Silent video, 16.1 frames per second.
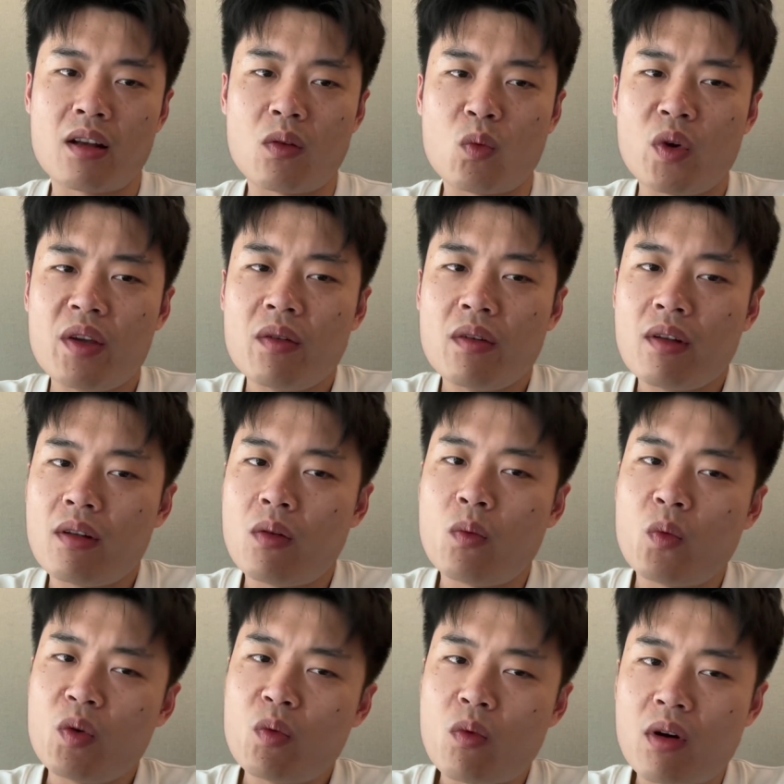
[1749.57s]
we
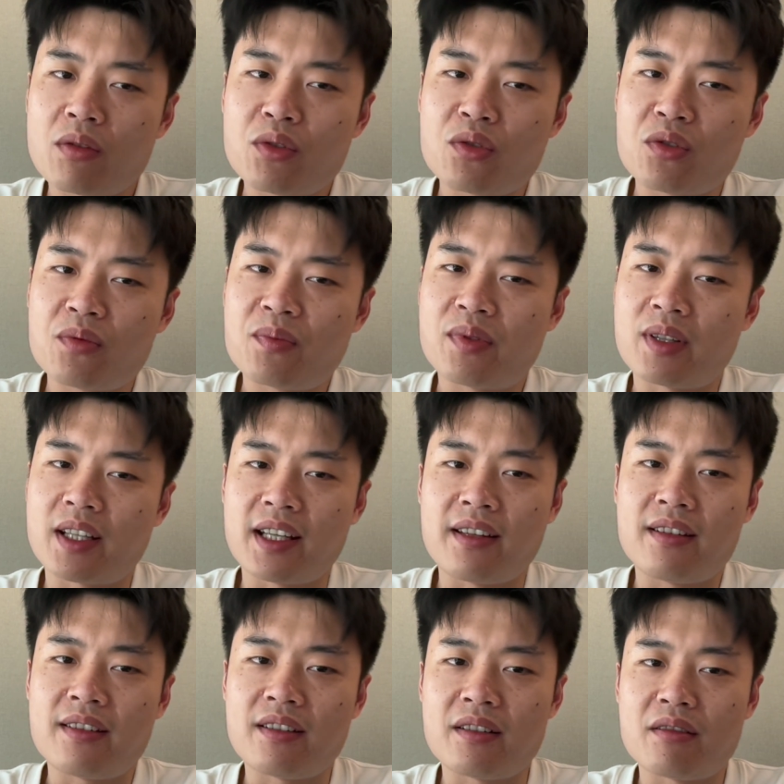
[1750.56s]
we want to
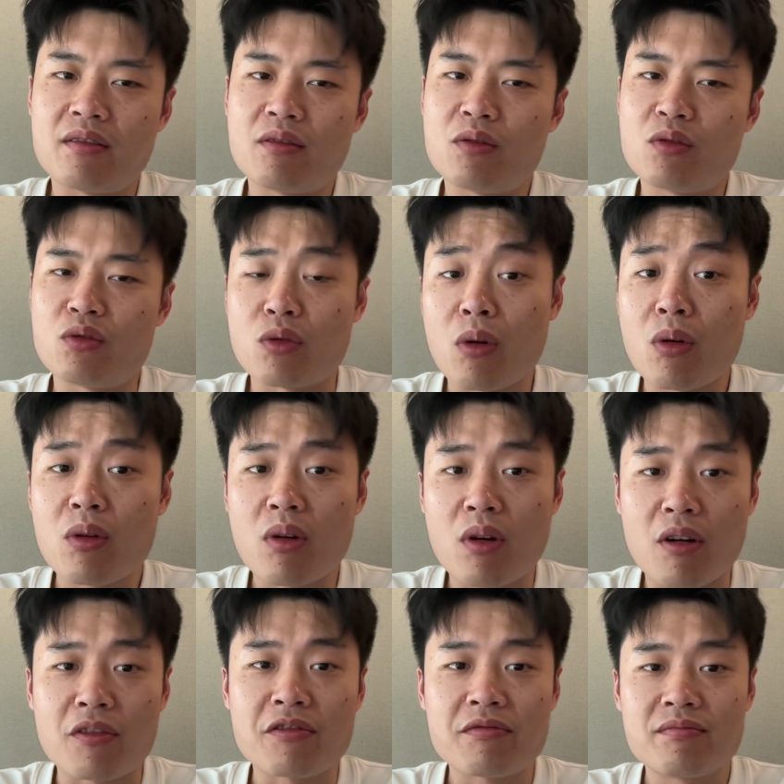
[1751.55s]
play the role
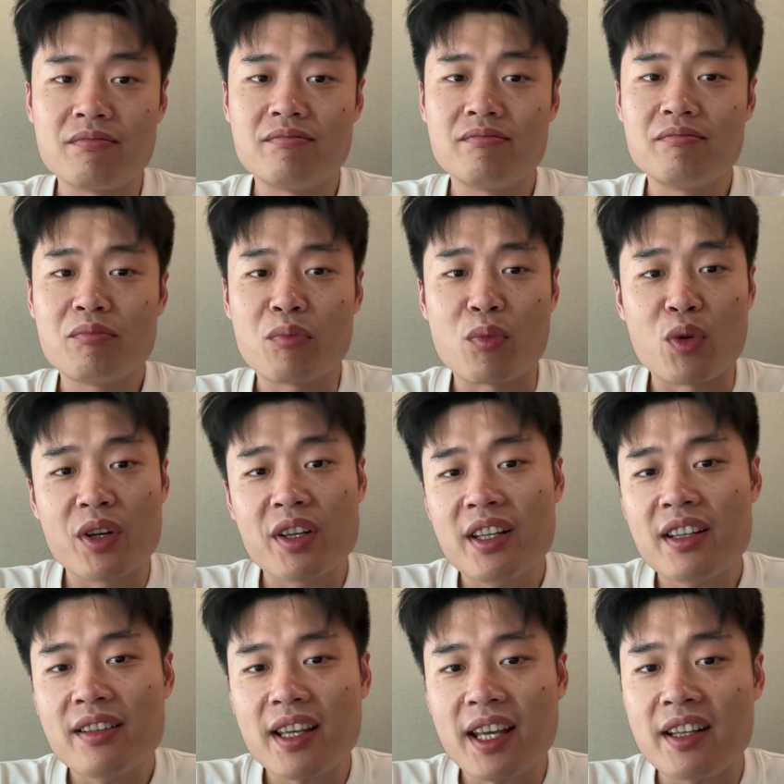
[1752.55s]
of
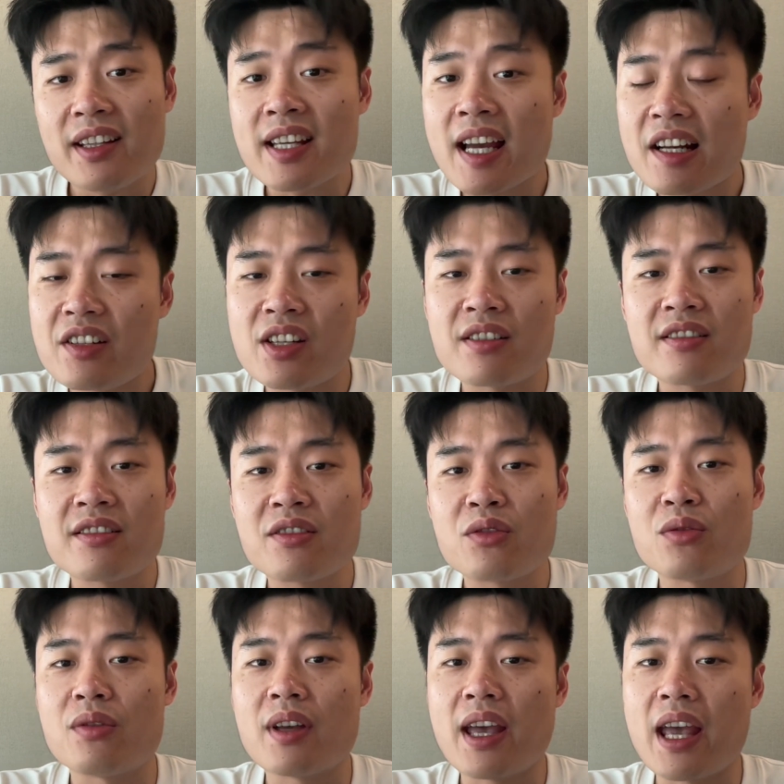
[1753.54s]
bringing intelligence
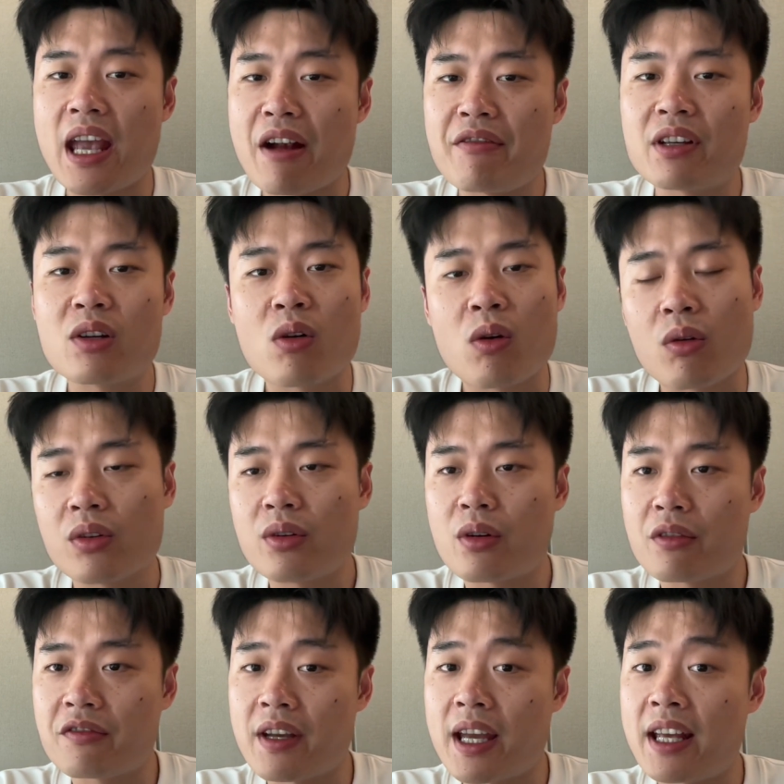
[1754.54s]
to every corner
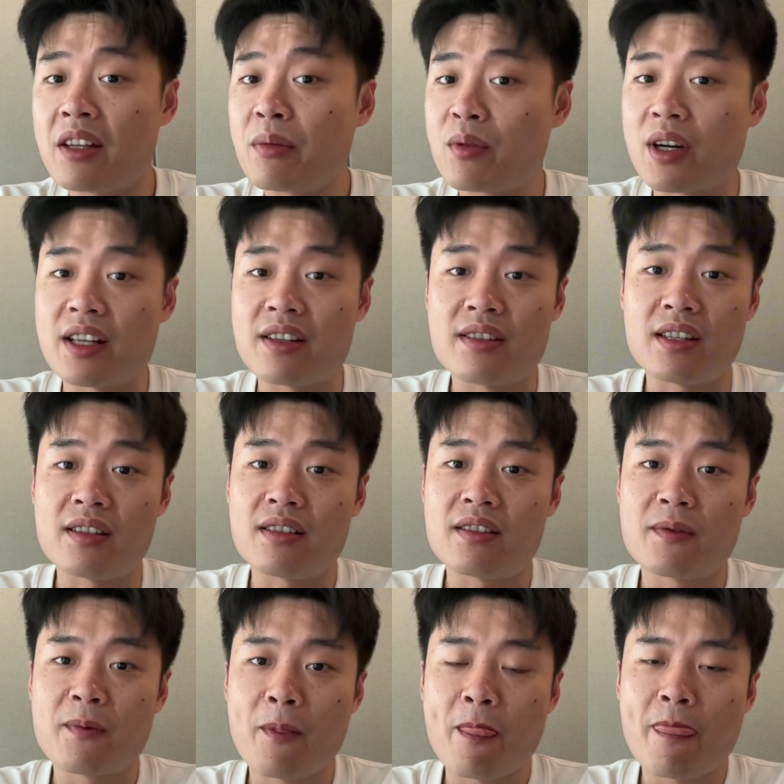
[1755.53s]
of
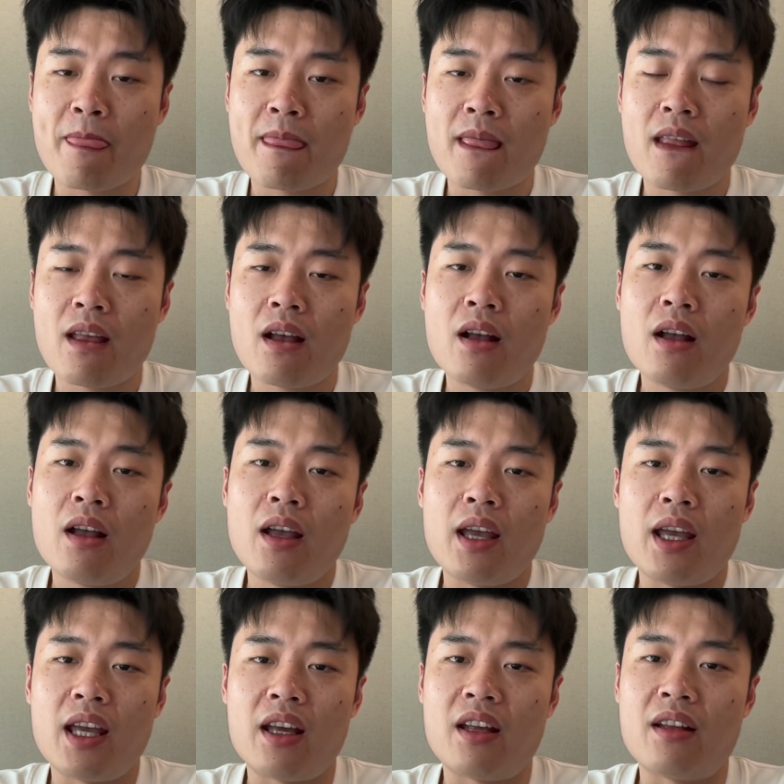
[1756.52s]
enterprises,
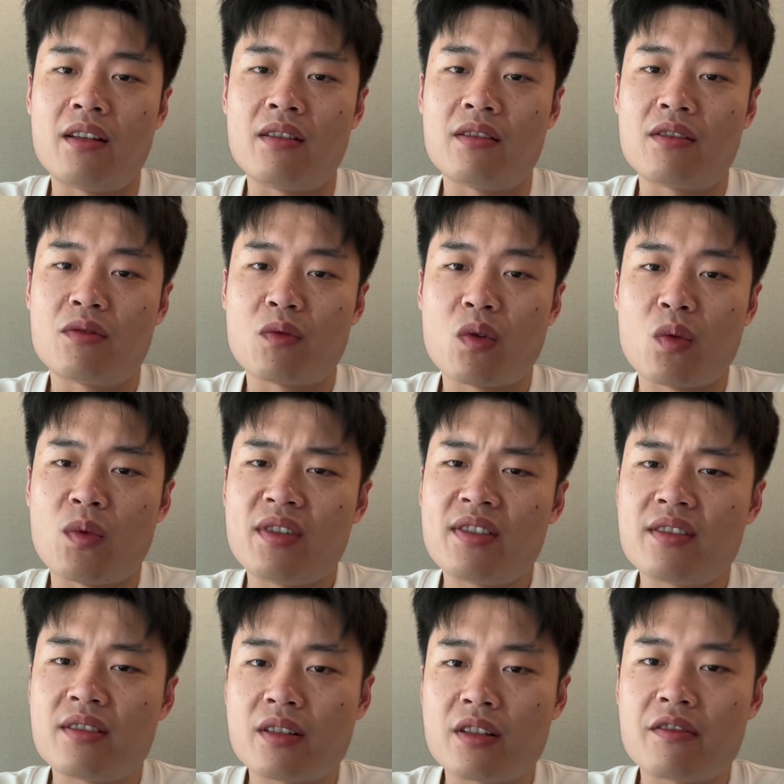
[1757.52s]
and we
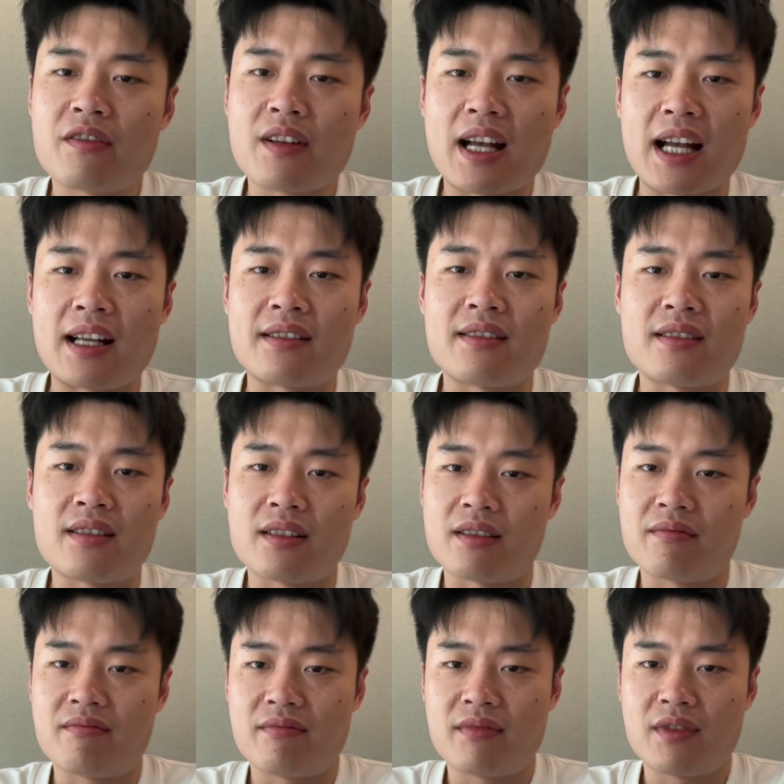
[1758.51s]
serve as
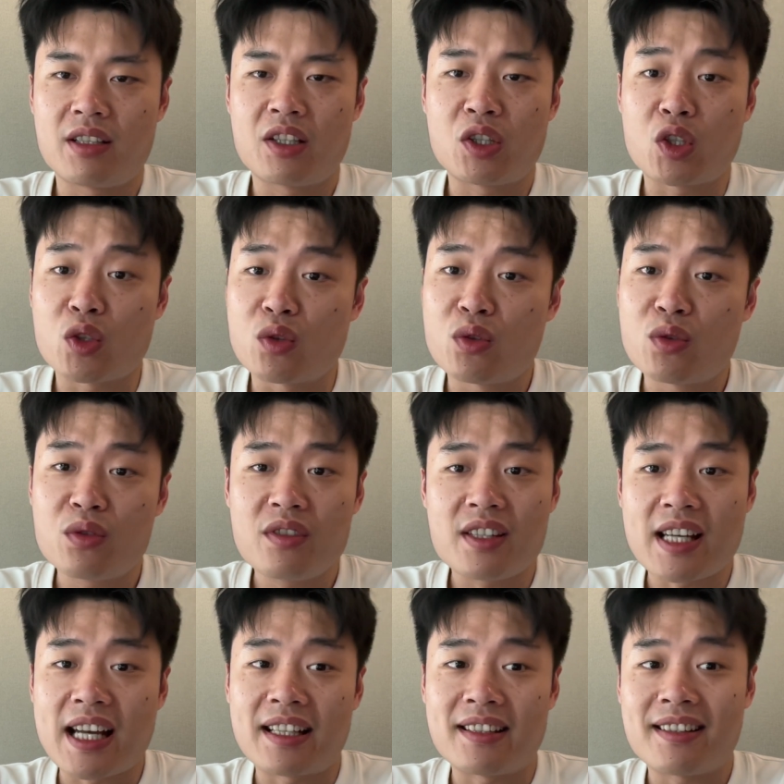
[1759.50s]
the glue
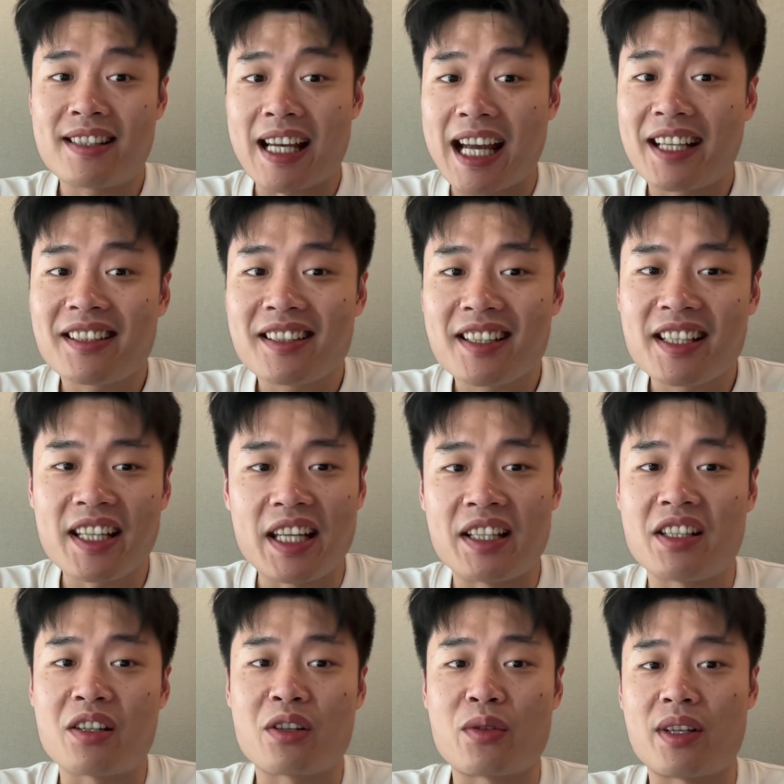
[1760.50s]
that tightly
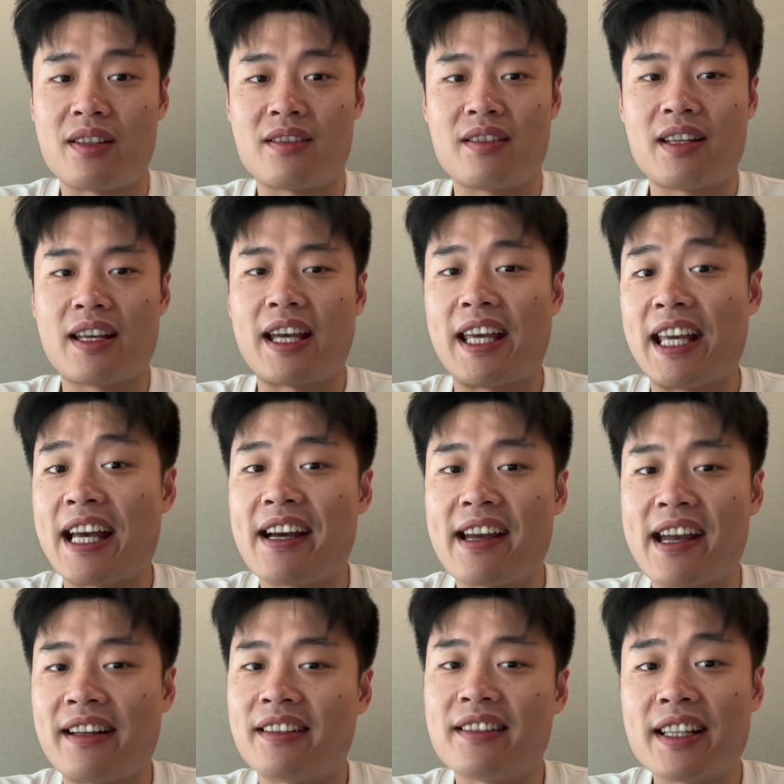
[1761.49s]
integrates AI
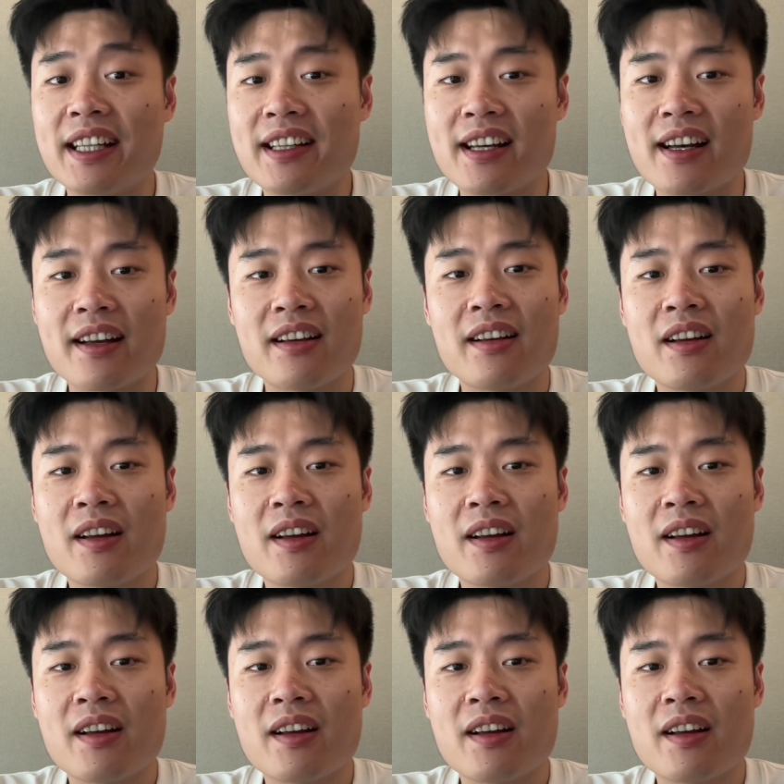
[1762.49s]
and data,